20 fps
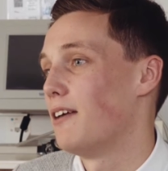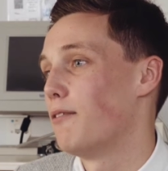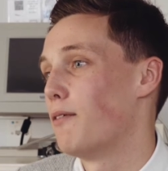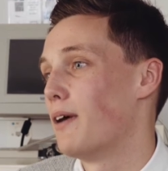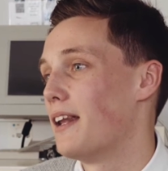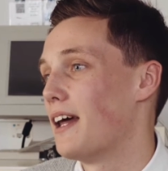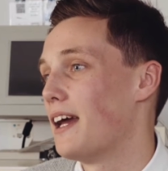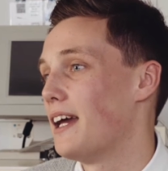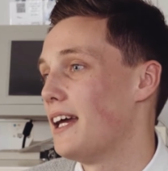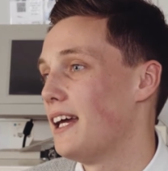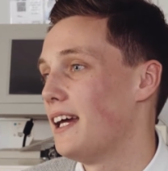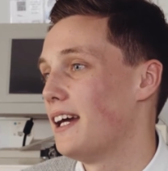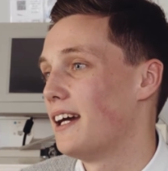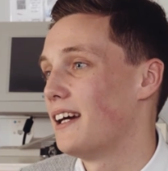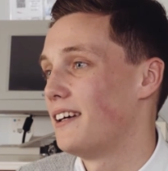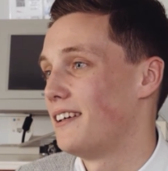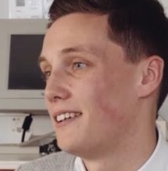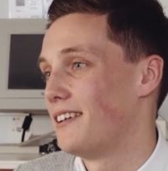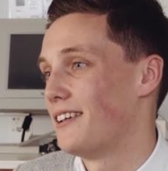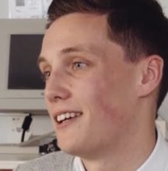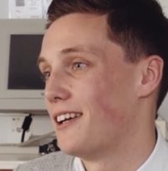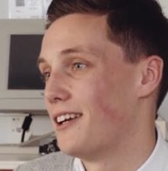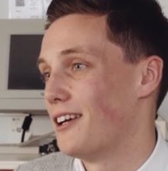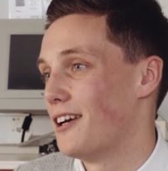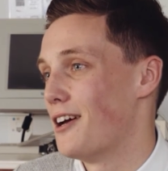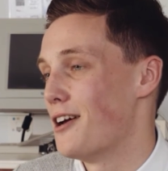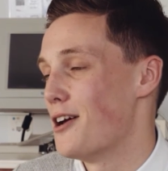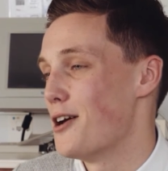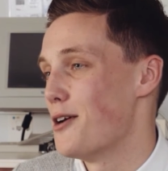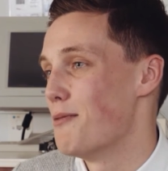when they hear
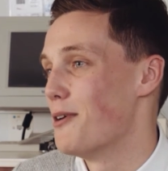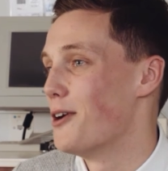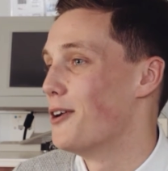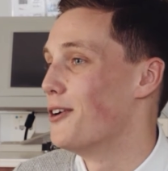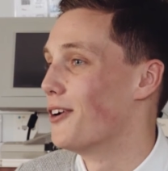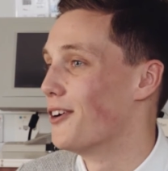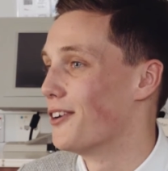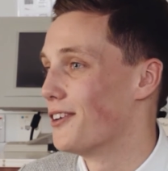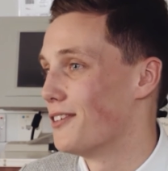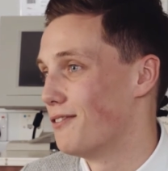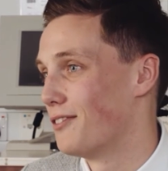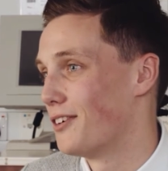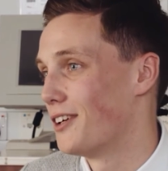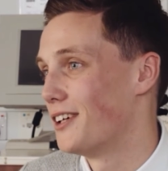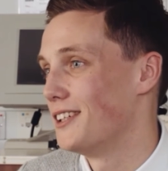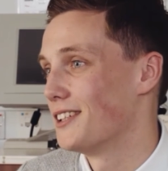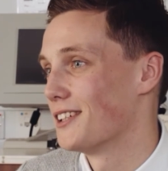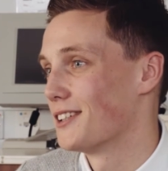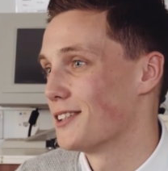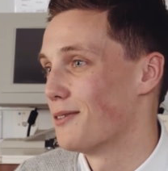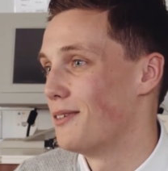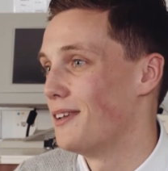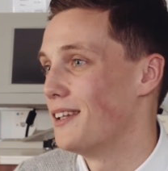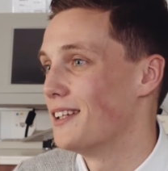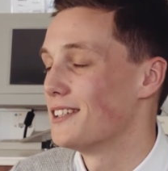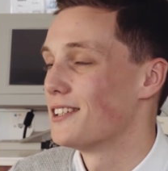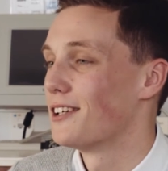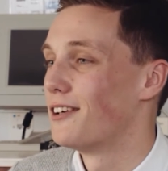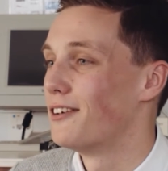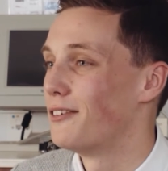a northern voice or something,
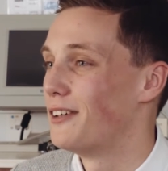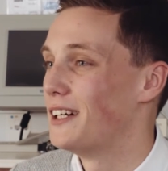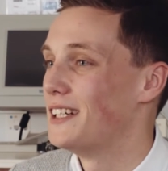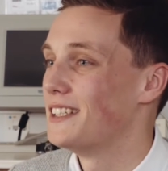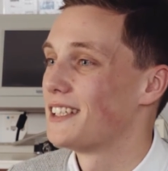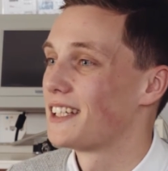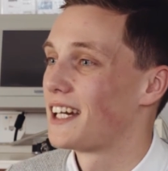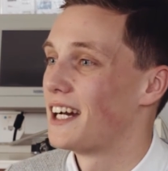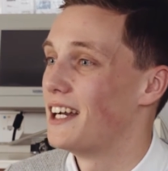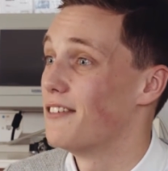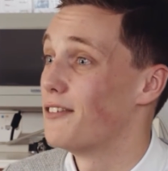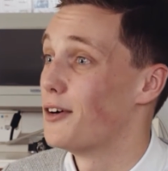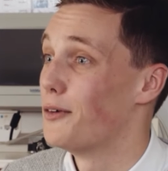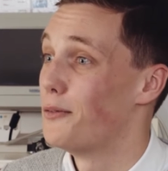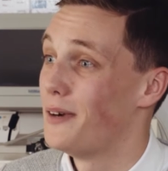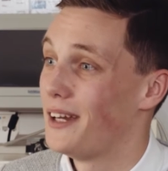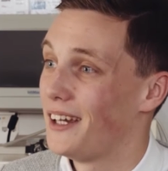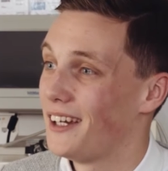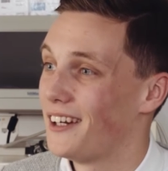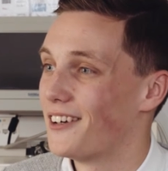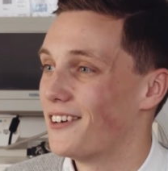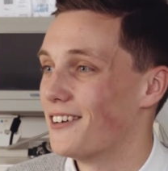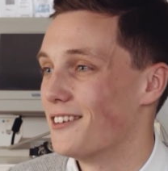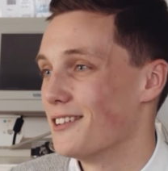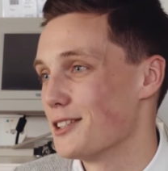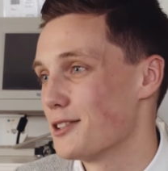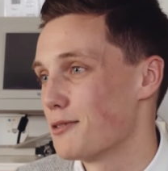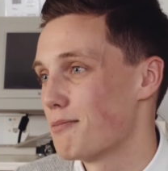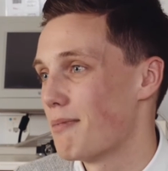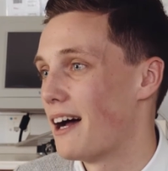there's always a kind of a wink or a
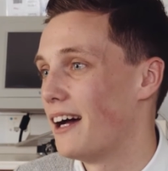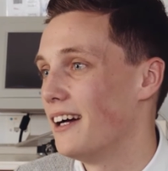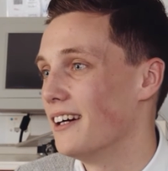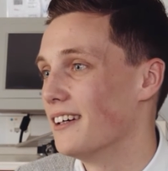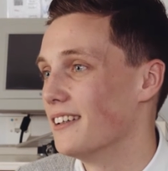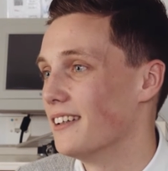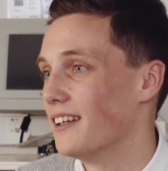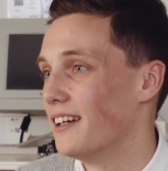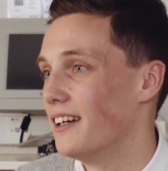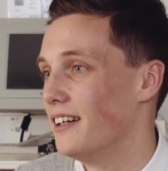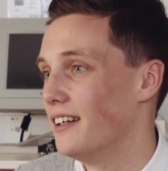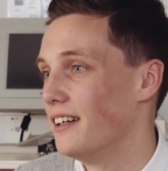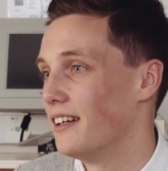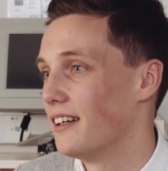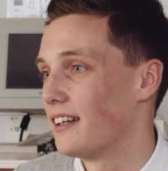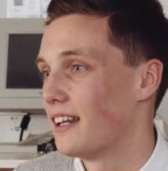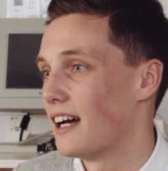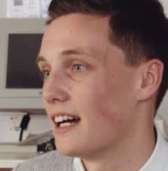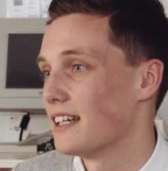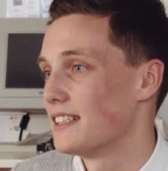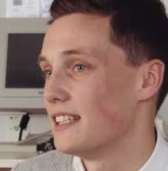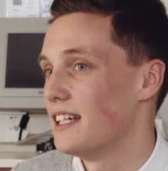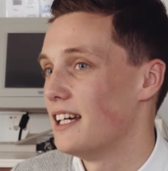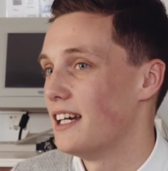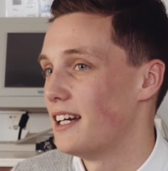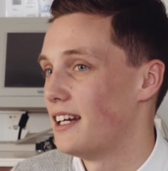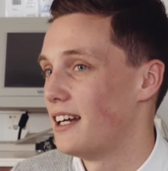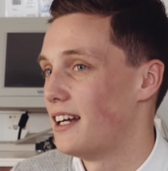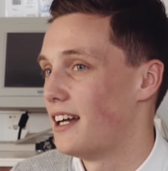smile, and that's it.